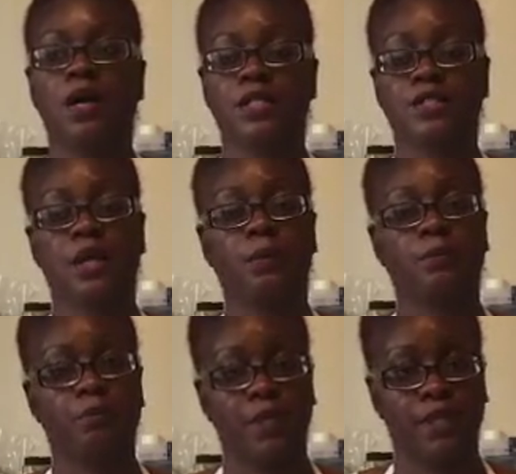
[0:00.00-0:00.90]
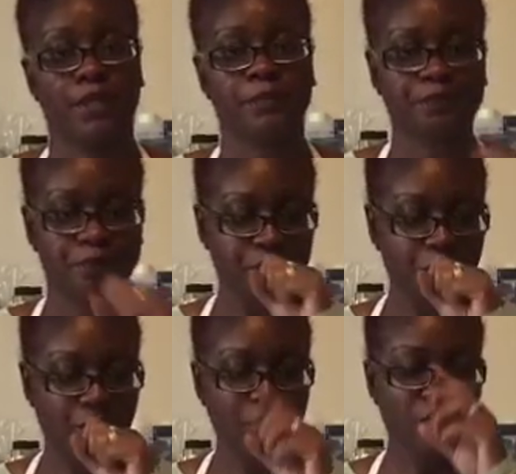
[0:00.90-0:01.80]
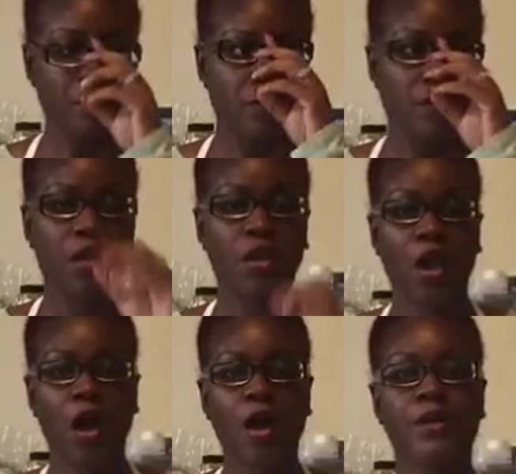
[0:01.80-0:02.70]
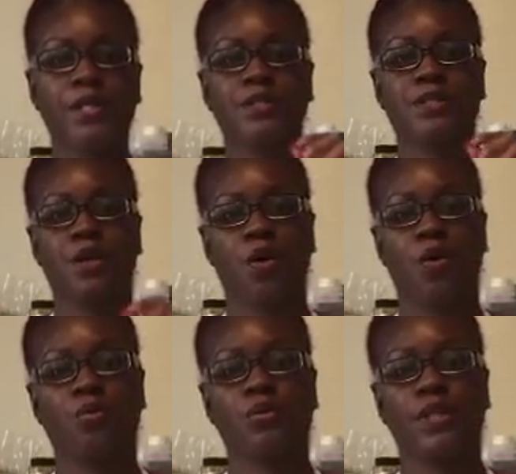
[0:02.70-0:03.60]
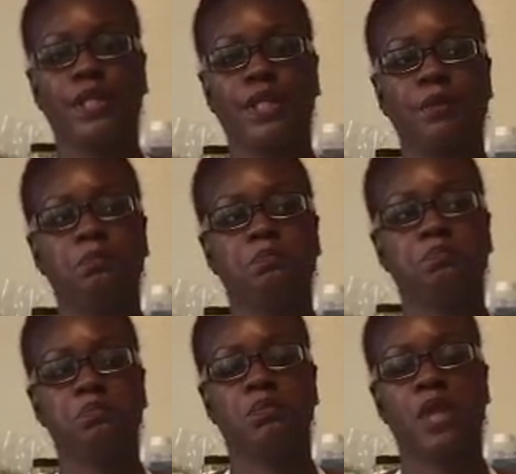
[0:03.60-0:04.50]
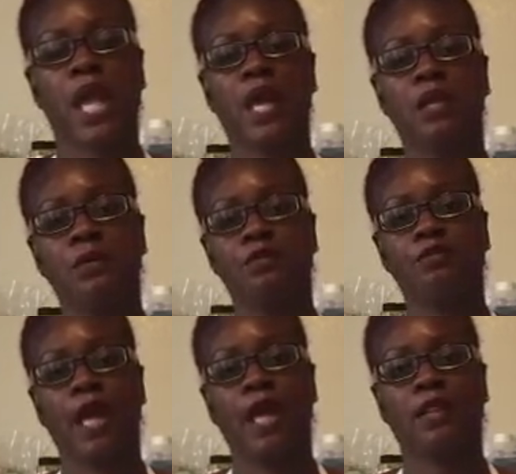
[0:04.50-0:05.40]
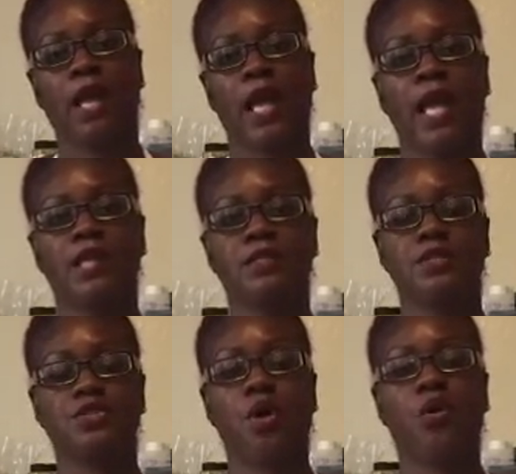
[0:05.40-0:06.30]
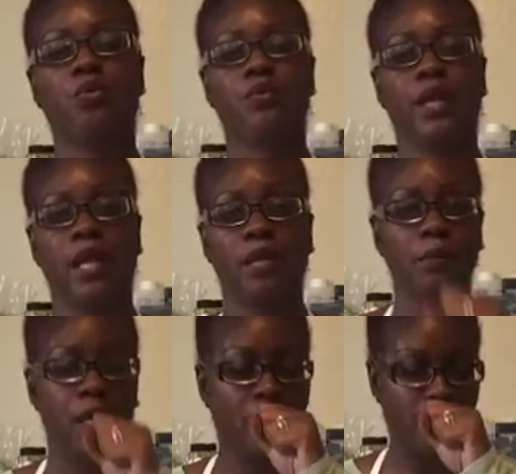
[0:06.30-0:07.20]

except pig. Lard is the only animal fat that has its own name.